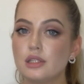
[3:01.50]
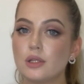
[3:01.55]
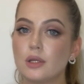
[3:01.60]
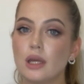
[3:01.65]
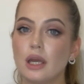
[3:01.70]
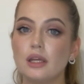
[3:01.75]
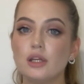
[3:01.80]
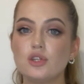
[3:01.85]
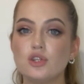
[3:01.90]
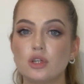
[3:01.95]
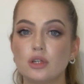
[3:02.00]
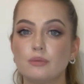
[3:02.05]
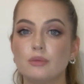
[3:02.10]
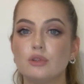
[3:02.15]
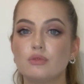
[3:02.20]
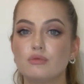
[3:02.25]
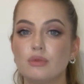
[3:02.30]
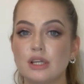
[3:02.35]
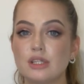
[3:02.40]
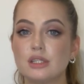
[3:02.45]
to get a
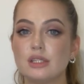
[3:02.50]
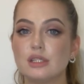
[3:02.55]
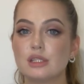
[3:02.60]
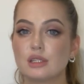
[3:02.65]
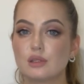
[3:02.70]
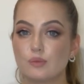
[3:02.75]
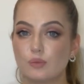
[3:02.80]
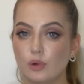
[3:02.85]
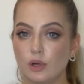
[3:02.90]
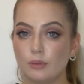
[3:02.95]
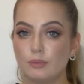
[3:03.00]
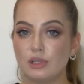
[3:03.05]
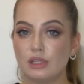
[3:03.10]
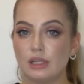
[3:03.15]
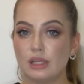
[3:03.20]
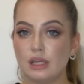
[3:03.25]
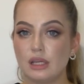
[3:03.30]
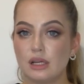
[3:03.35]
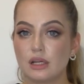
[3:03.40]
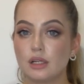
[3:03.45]
German residence permit
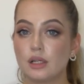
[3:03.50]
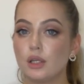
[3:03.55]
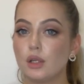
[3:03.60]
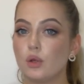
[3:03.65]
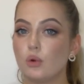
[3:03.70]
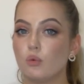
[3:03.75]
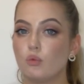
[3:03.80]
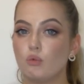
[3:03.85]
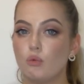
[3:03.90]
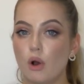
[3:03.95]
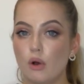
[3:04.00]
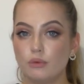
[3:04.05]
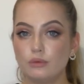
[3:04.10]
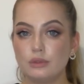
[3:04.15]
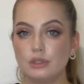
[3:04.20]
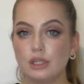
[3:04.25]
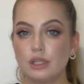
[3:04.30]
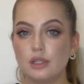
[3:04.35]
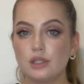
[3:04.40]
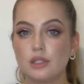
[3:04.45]
here, you
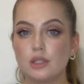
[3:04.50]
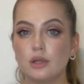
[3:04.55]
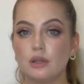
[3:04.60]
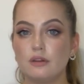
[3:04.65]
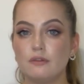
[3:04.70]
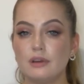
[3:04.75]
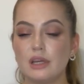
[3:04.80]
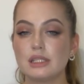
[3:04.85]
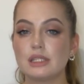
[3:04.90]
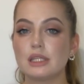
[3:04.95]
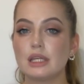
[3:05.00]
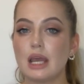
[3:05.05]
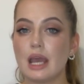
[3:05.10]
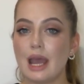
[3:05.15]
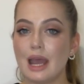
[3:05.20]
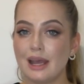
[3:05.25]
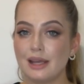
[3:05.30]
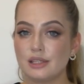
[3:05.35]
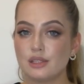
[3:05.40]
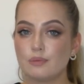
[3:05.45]
won't need to invest
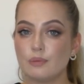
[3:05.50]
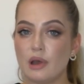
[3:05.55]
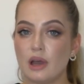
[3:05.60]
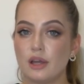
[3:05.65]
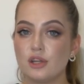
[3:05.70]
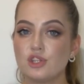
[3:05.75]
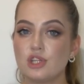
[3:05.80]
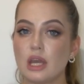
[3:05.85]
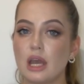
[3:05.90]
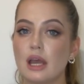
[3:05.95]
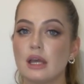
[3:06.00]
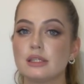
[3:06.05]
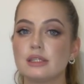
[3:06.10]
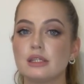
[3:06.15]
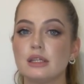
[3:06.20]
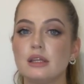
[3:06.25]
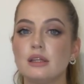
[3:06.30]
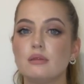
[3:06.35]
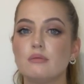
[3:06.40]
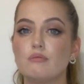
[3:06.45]
as much
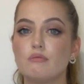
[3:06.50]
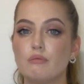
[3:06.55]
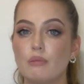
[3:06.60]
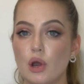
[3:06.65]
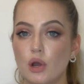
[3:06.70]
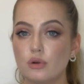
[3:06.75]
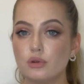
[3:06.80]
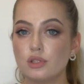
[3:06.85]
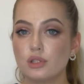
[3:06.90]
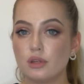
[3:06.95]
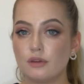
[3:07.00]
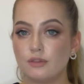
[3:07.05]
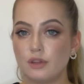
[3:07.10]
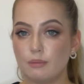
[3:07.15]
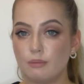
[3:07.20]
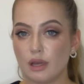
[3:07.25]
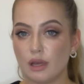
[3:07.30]
as in most of the